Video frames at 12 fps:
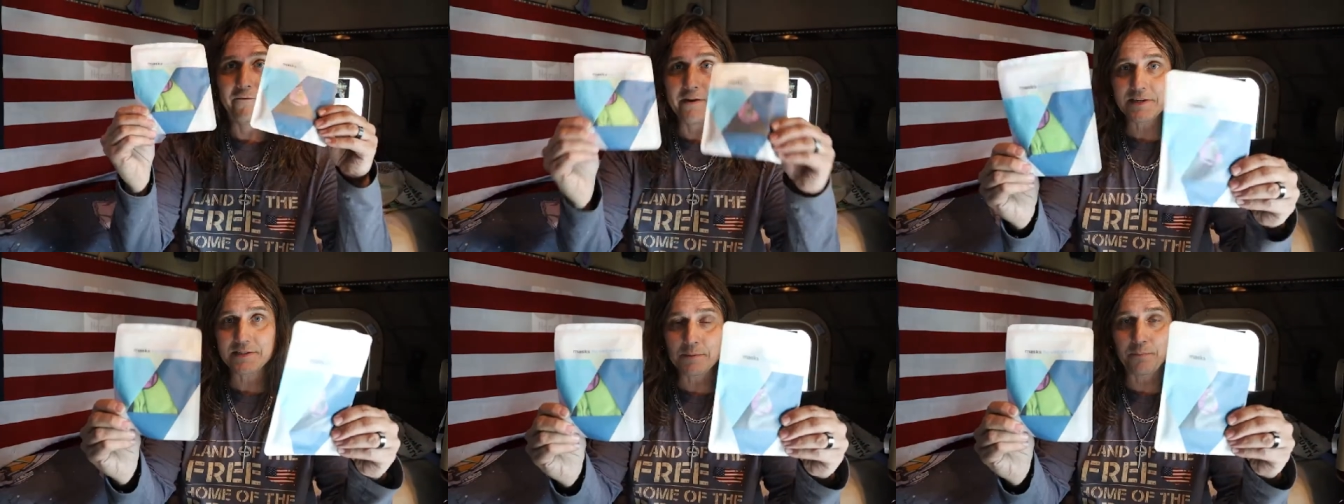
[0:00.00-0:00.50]

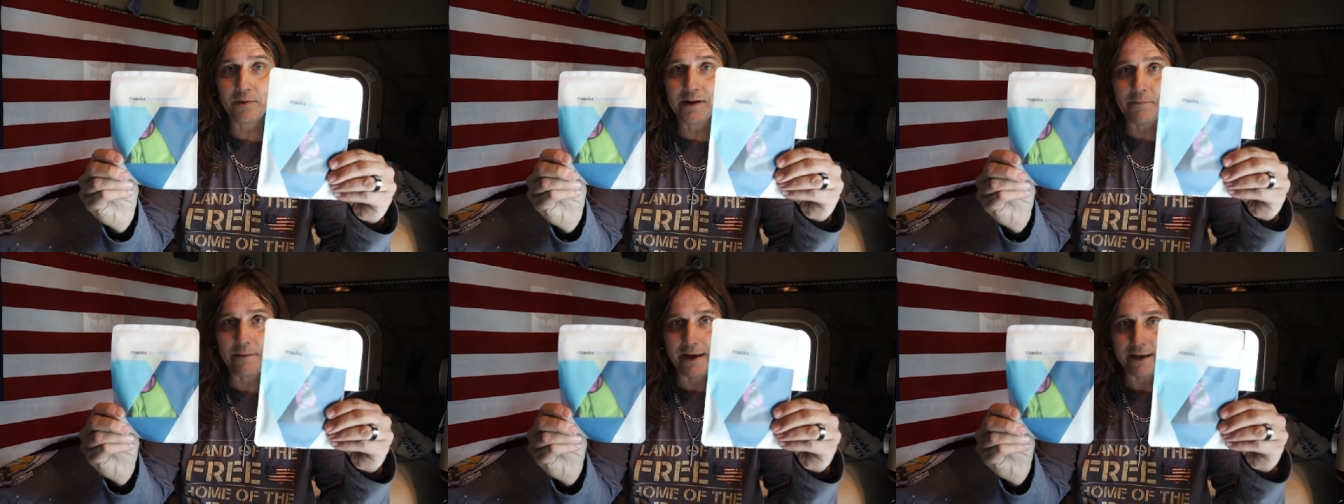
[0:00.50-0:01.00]
Vista
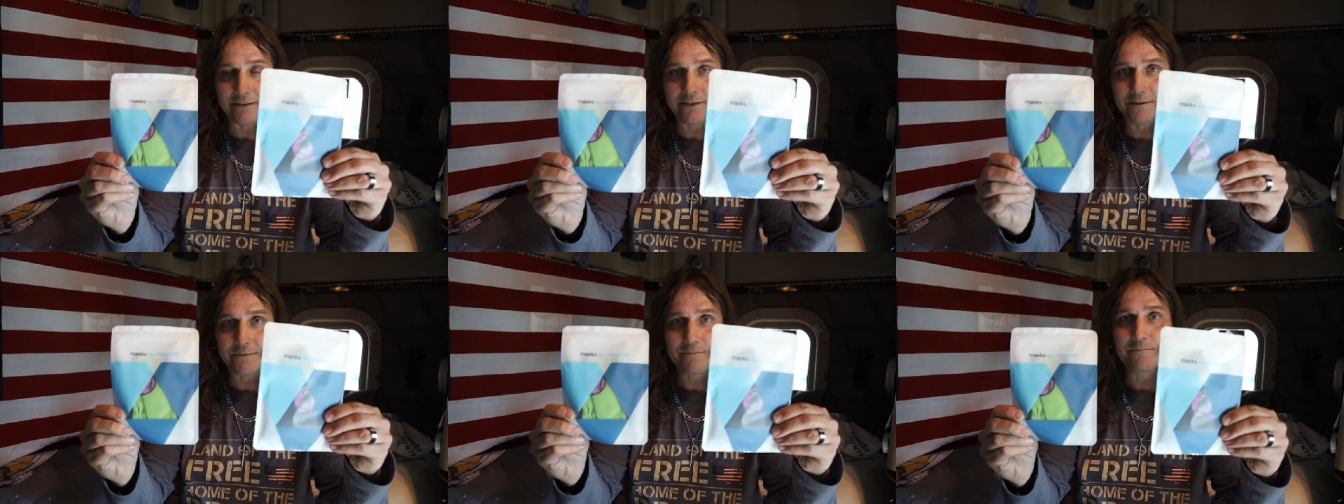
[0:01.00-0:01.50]
Print Mask.
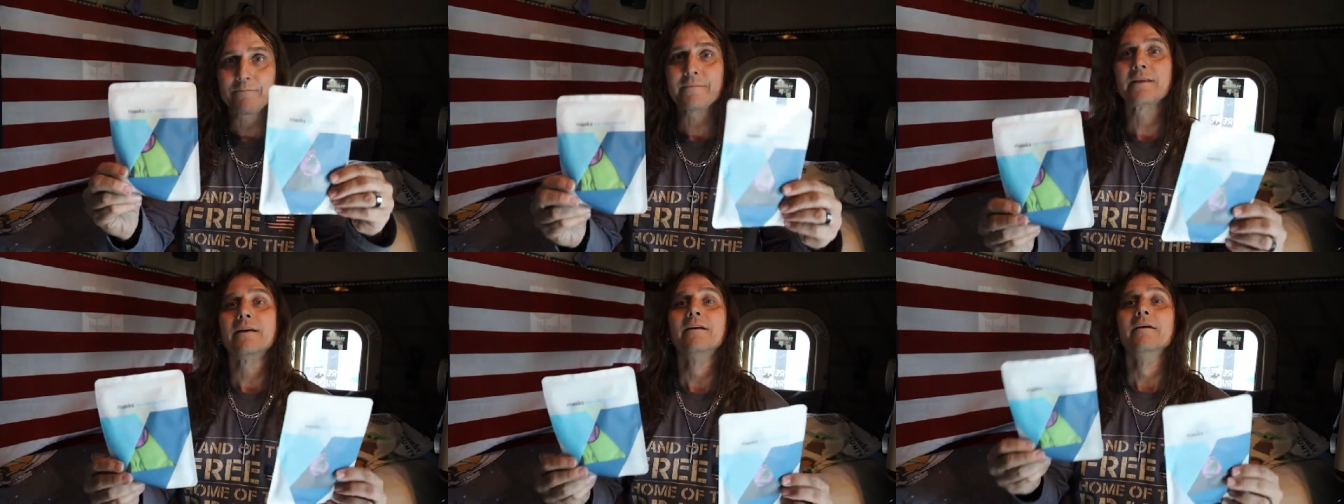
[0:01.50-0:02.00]

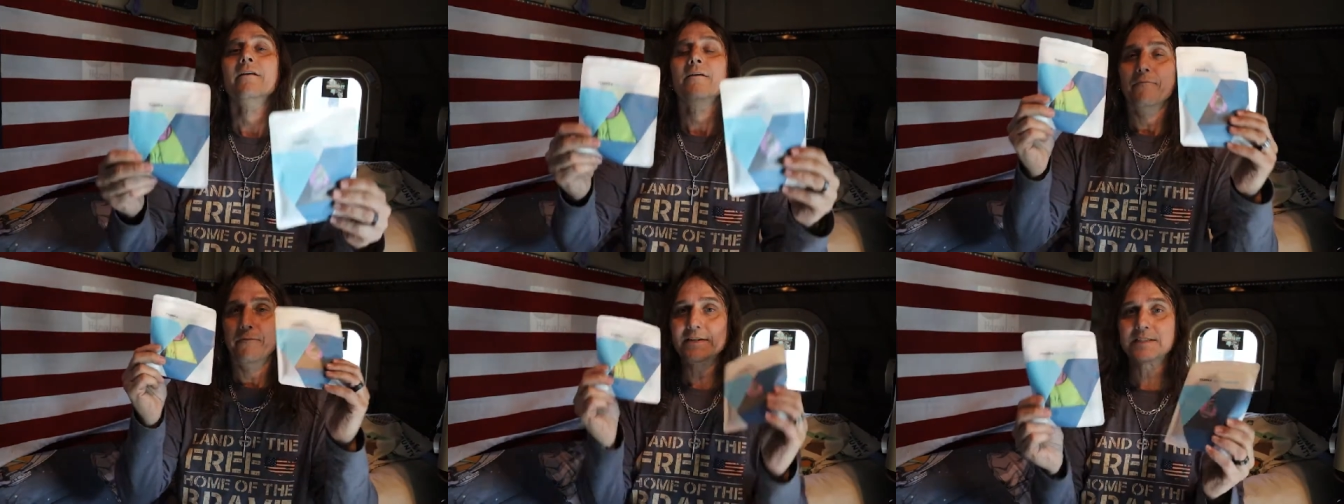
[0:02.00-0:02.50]

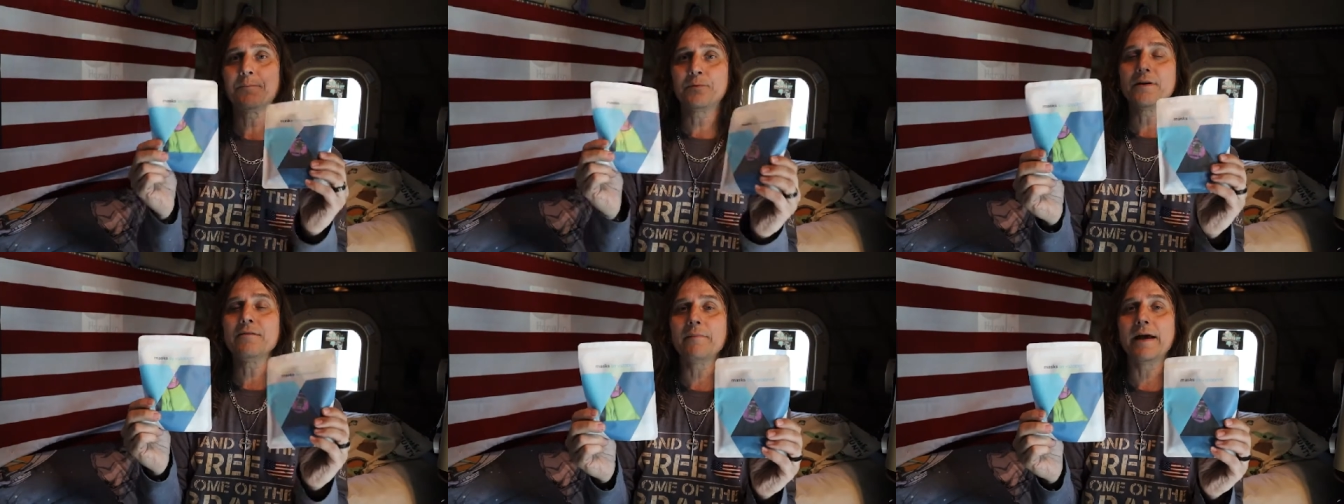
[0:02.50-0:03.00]
Vista
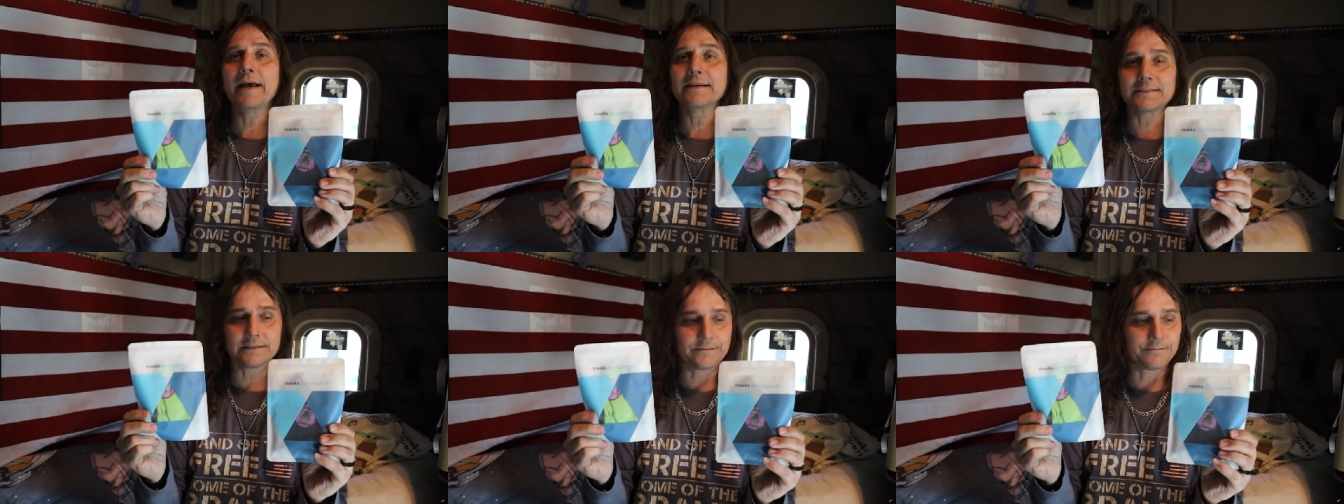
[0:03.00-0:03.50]
Print
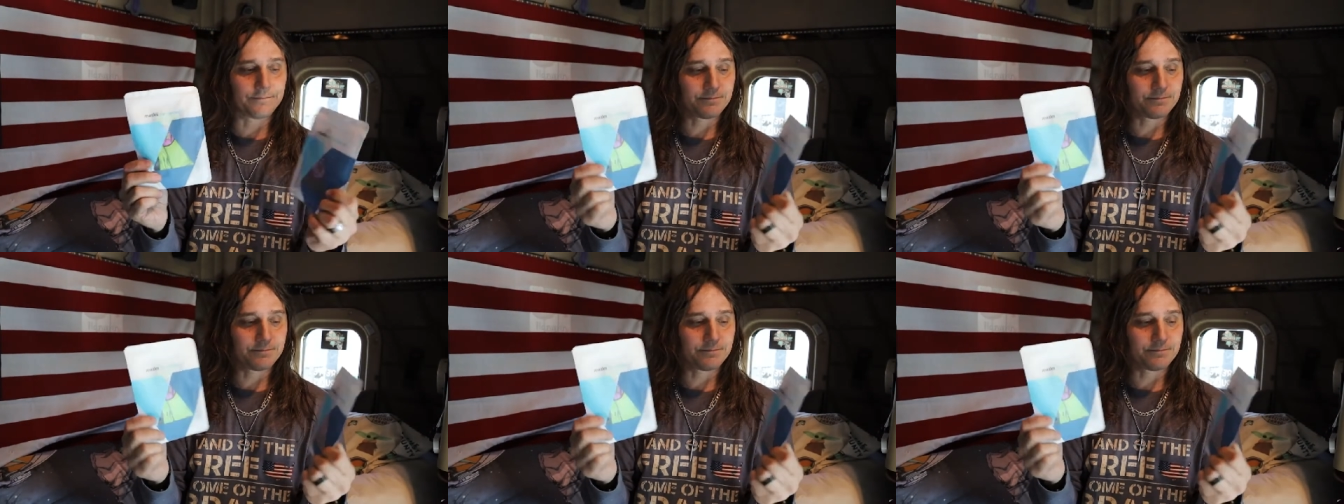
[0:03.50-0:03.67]
Mask,